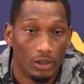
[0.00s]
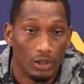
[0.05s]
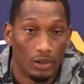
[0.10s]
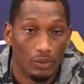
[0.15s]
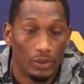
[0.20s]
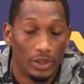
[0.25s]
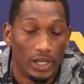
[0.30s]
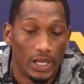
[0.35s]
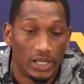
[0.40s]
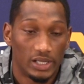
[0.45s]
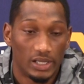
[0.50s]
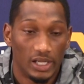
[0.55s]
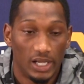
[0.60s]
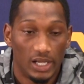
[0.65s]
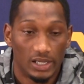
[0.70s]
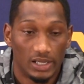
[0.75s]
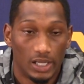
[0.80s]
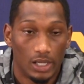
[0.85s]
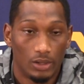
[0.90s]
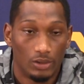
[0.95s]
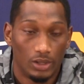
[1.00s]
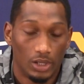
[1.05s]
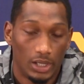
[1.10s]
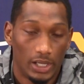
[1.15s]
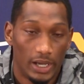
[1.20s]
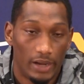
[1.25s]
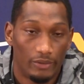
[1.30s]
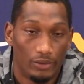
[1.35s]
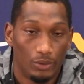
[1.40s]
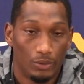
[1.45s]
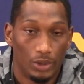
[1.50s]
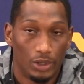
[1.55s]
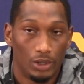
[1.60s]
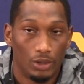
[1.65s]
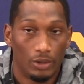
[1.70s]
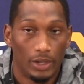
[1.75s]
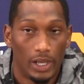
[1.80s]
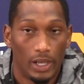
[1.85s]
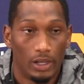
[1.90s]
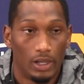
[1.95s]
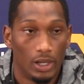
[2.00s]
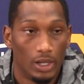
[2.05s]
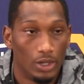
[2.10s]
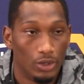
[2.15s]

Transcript: a win that stands out to let everyone know that,